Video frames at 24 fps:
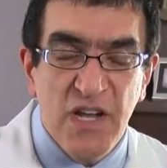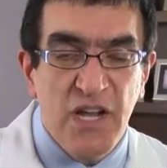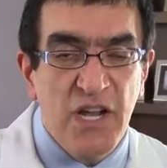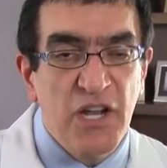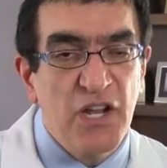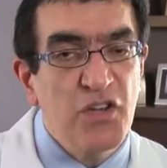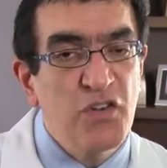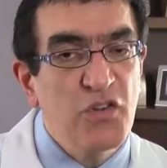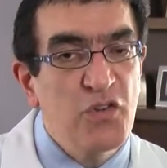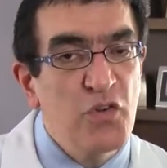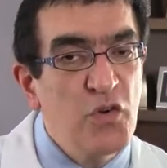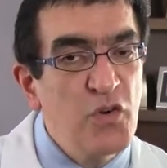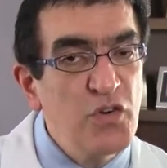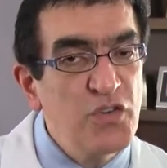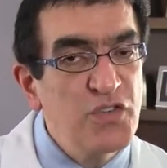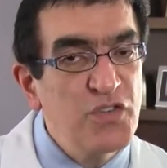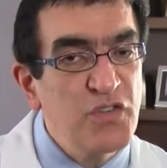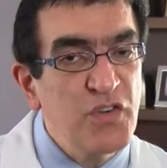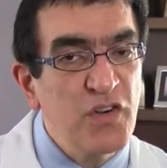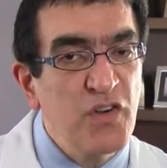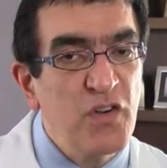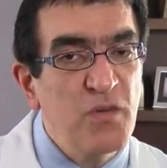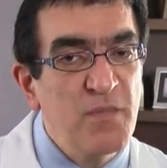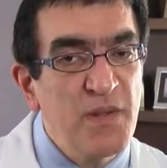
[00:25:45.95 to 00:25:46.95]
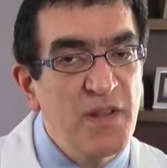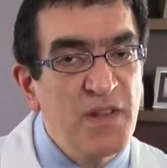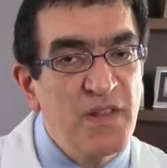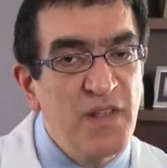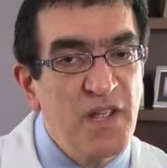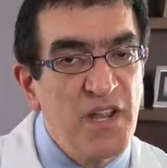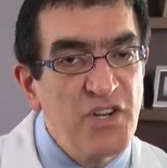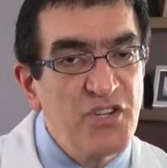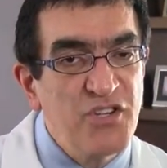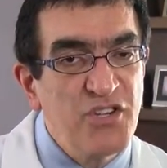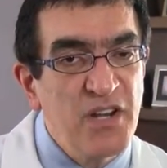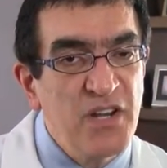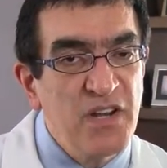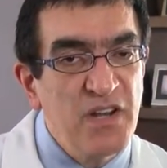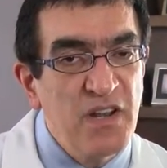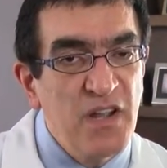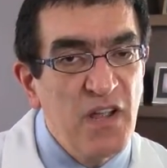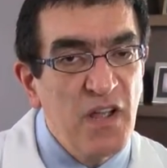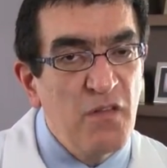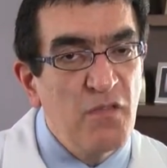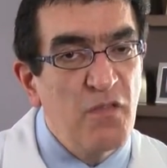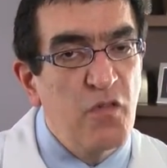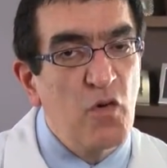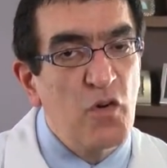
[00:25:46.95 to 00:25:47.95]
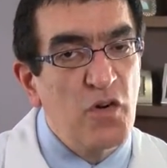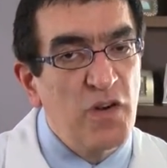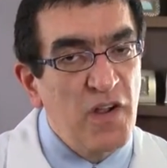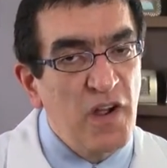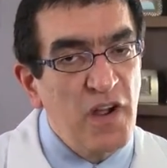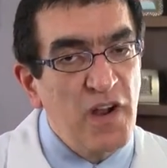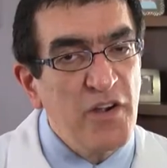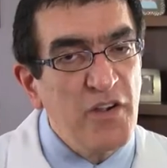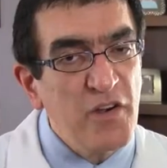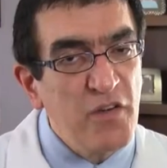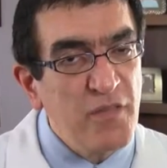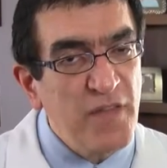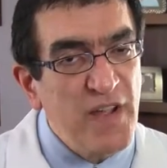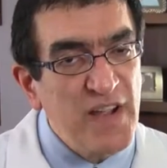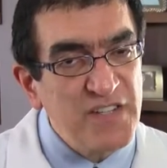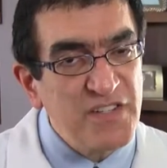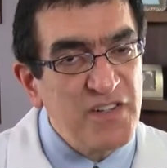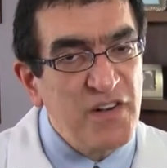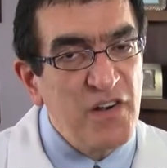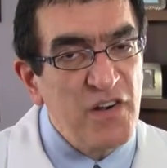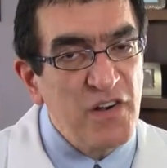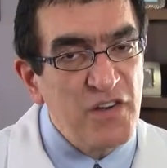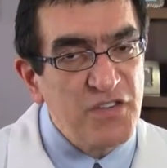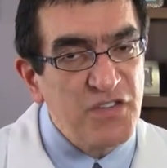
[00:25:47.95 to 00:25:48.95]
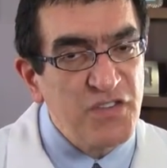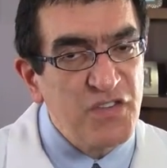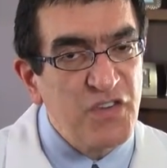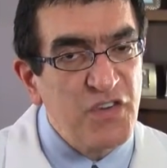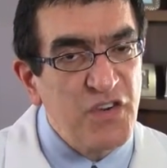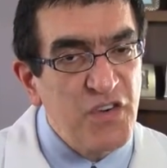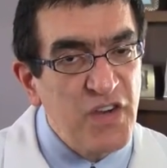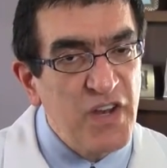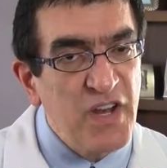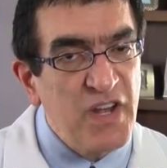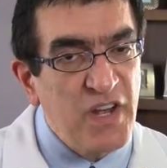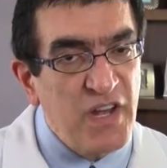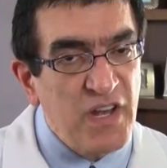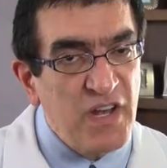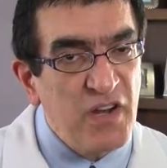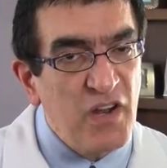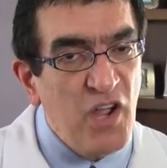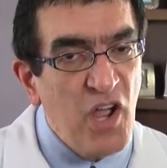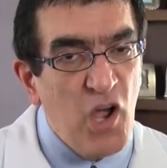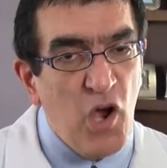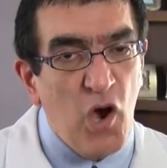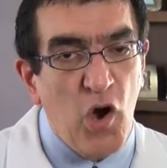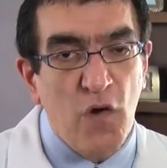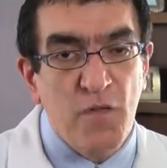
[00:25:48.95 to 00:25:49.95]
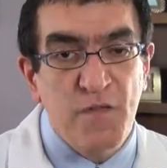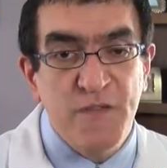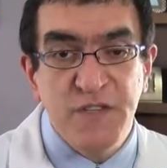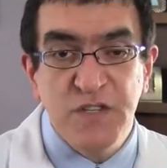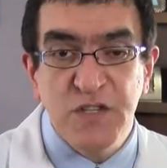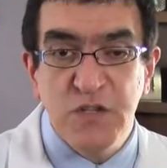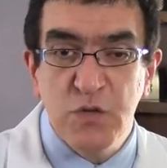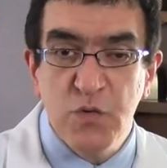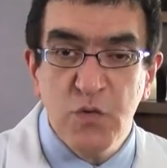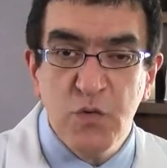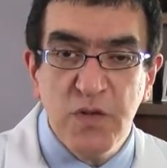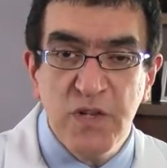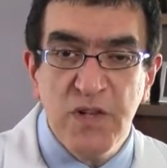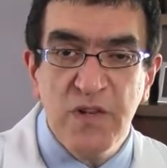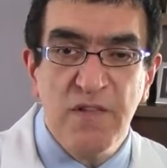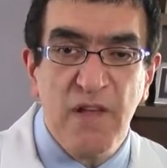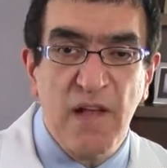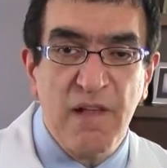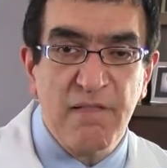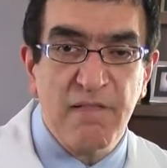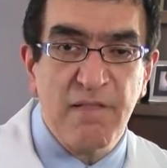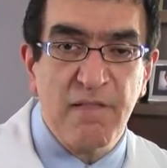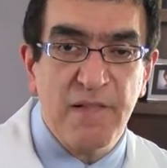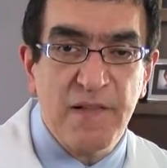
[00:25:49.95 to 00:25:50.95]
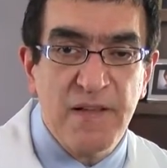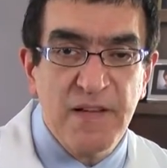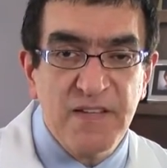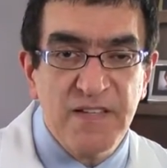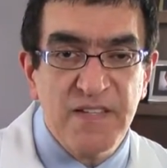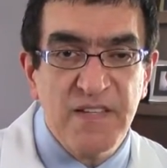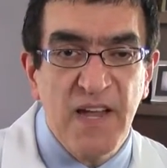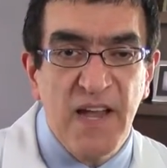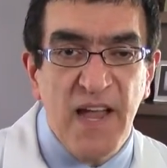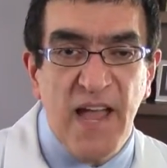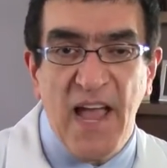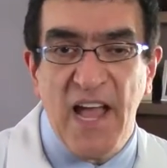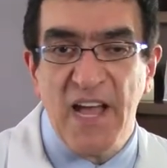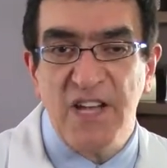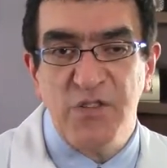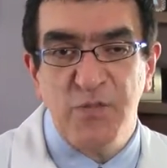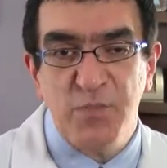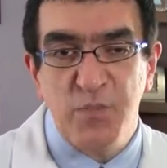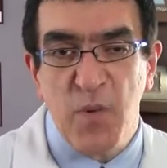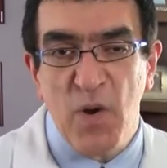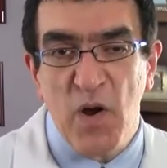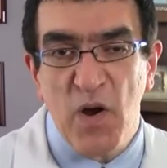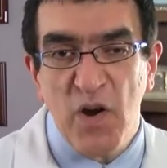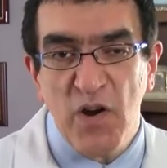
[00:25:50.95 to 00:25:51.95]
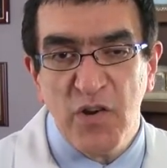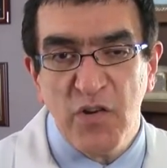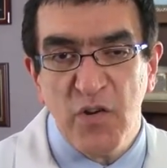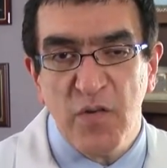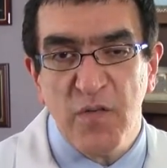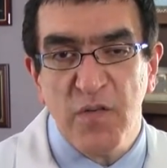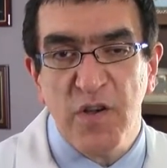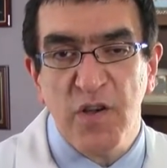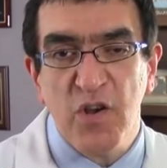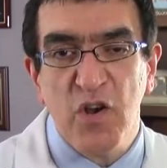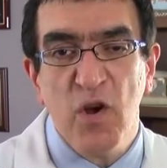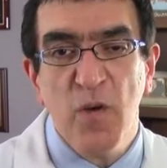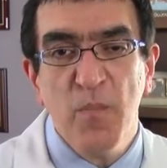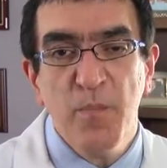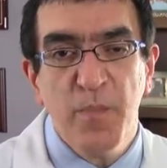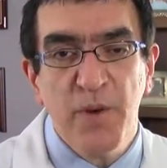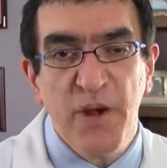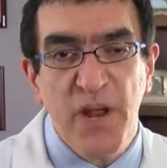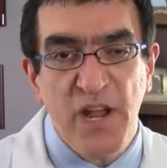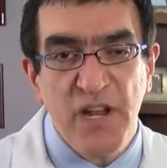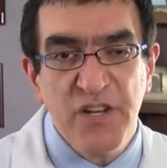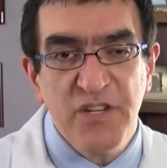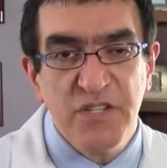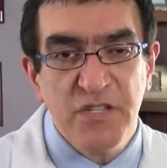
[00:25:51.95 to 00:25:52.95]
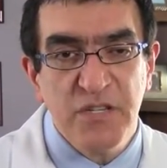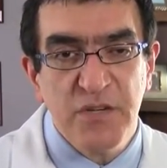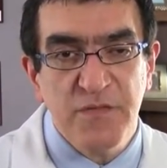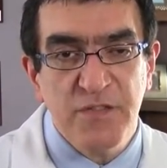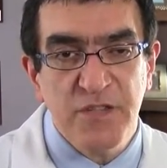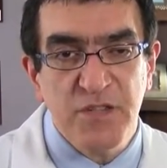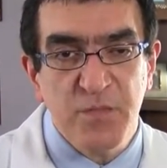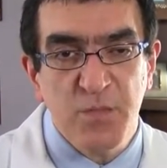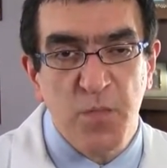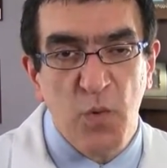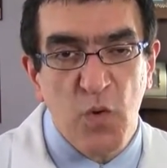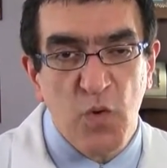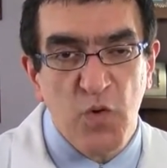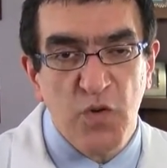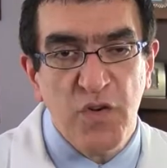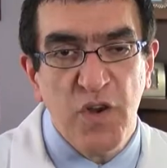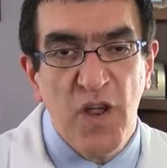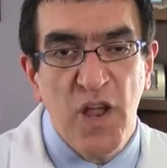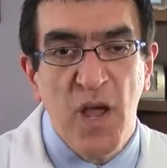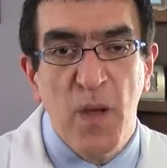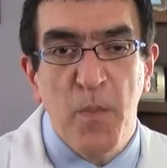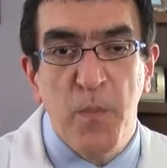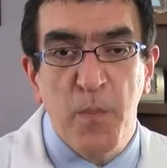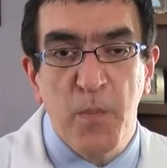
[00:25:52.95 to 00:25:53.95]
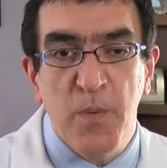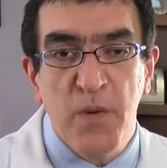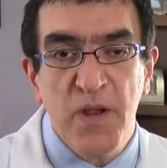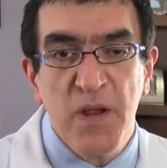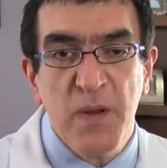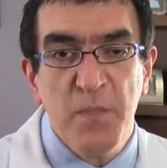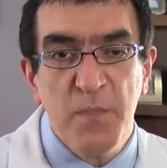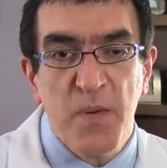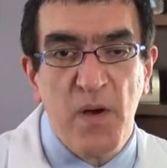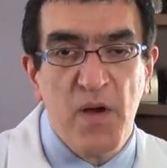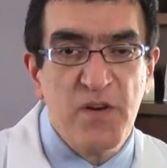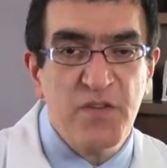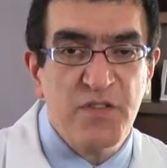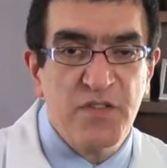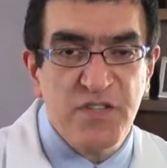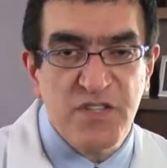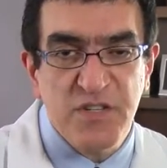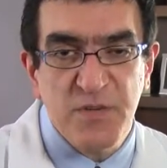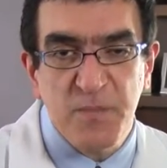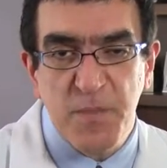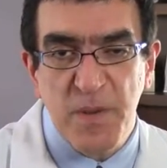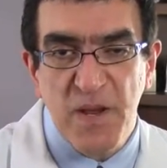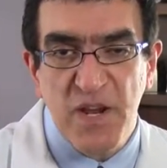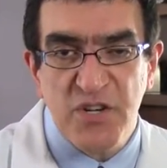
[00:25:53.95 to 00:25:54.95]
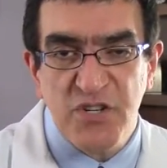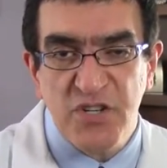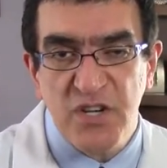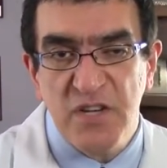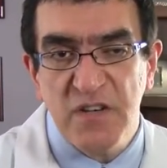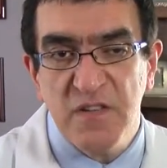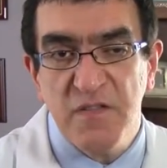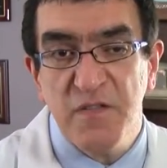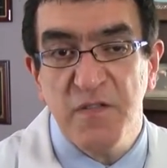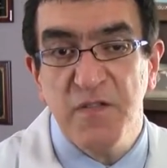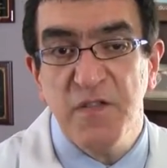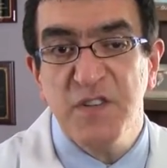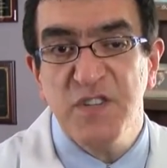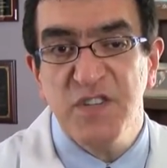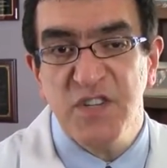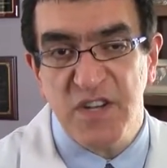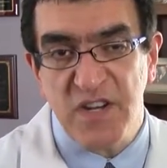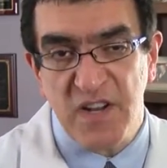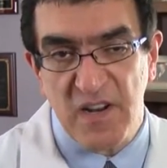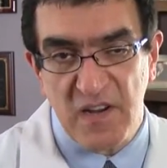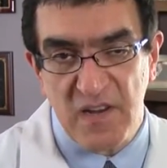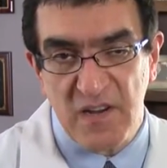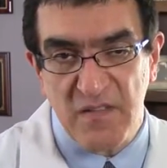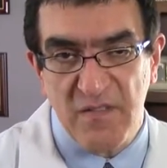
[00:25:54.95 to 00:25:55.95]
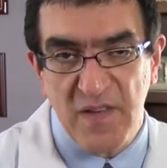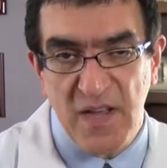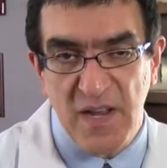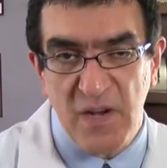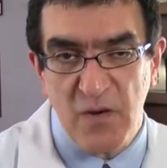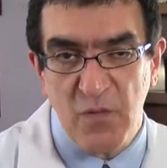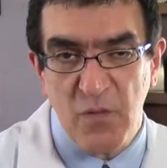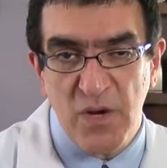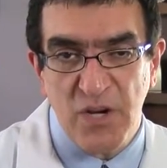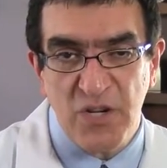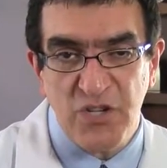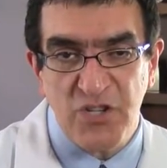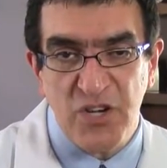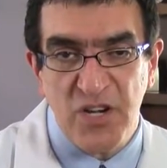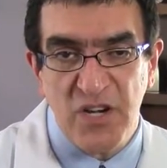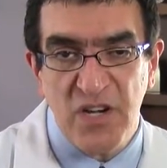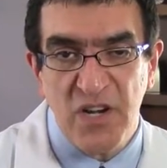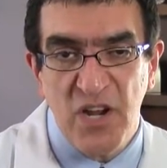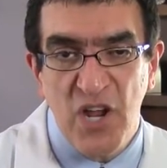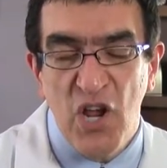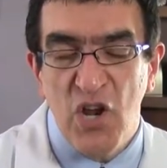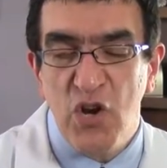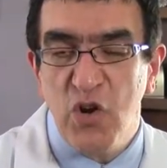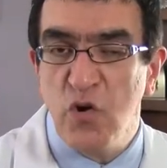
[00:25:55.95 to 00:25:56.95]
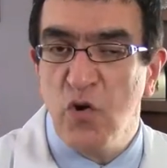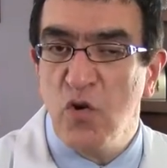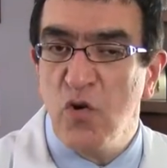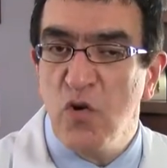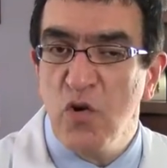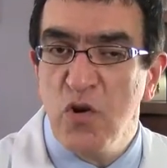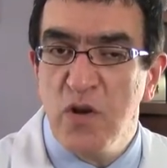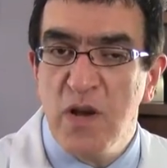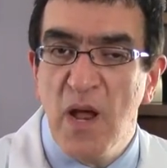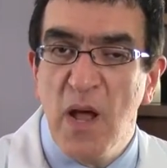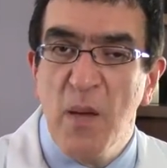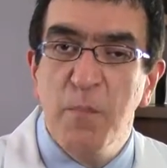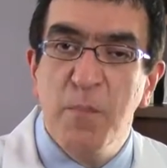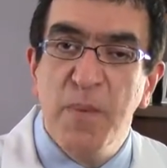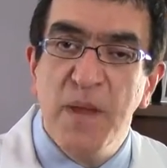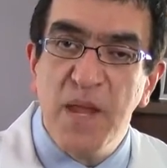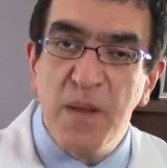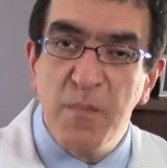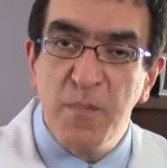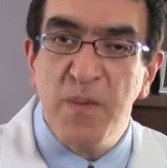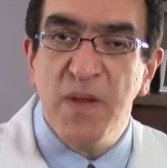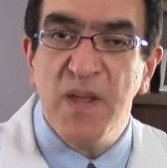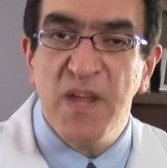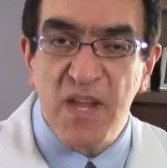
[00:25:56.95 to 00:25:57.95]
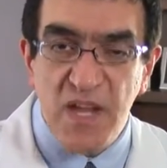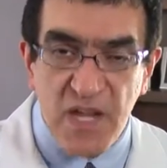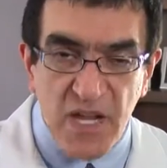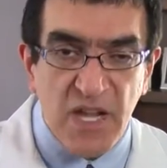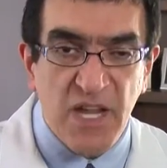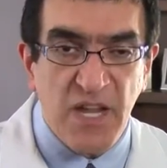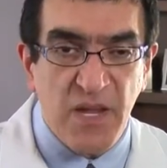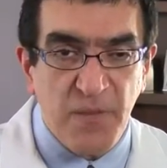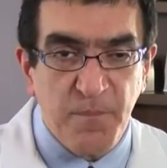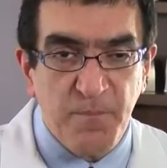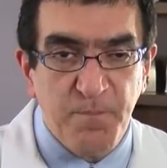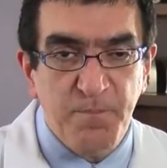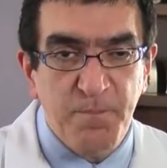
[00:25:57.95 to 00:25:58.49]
endorsed recommendation for cardiovascular screening of student athletes as part of a comprehensive sport pre-participation physical evaluation called PPE.